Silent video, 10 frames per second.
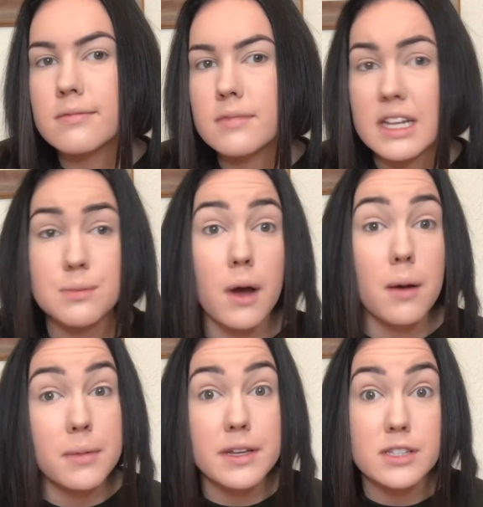That's
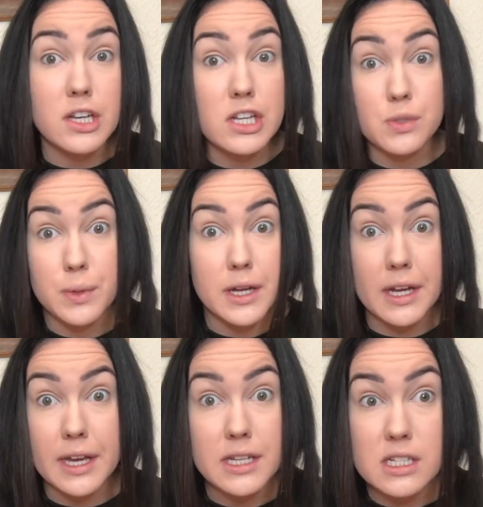probably as good as we're
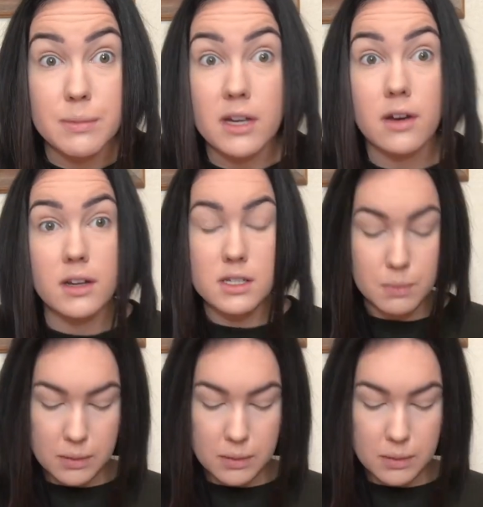gonna get, to be honest,